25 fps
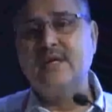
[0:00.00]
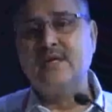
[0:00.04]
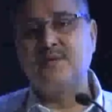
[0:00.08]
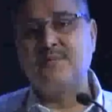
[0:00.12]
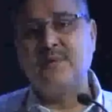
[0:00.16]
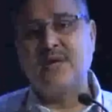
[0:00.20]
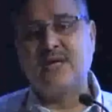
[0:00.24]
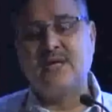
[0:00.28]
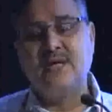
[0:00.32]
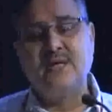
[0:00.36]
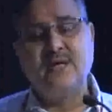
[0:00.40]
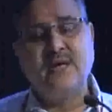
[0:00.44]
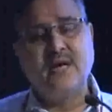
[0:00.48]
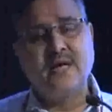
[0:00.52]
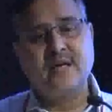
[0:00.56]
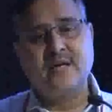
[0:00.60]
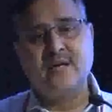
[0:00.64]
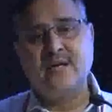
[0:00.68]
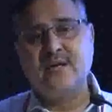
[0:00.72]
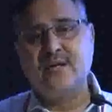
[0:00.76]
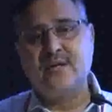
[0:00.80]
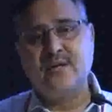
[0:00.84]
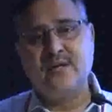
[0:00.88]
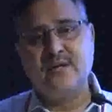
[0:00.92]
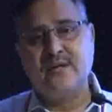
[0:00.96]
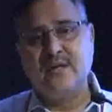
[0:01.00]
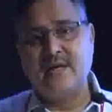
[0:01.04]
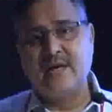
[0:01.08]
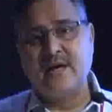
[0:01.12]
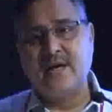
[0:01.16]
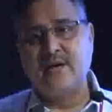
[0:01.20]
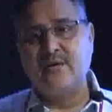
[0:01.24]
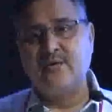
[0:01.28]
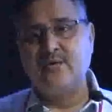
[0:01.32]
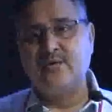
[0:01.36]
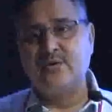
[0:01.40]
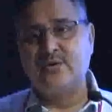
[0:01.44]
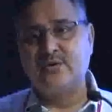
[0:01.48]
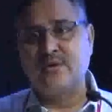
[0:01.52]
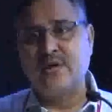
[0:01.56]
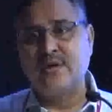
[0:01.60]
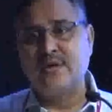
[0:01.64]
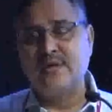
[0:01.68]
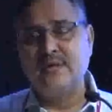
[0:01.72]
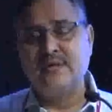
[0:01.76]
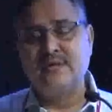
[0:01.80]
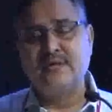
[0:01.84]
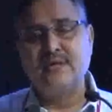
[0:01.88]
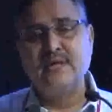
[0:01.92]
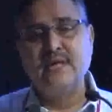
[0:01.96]
especially in our country there are no
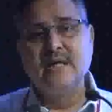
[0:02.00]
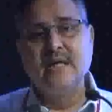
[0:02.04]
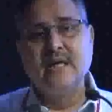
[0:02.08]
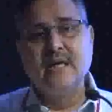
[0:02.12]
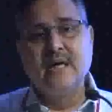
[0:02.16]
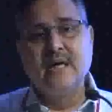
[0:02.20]
studies.